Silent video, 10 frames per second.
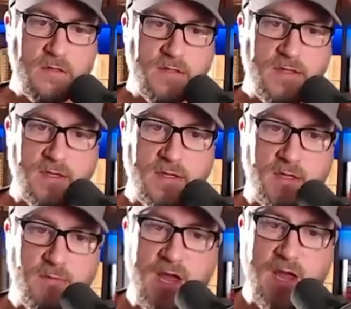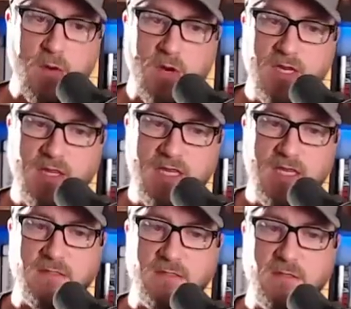The Power
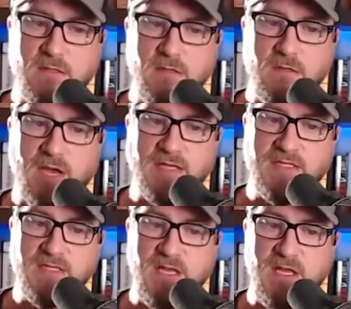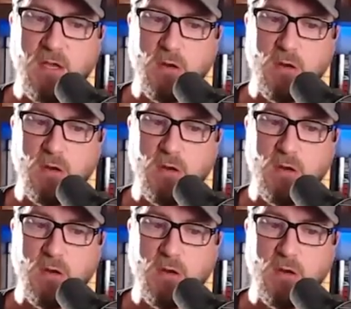Elite by C.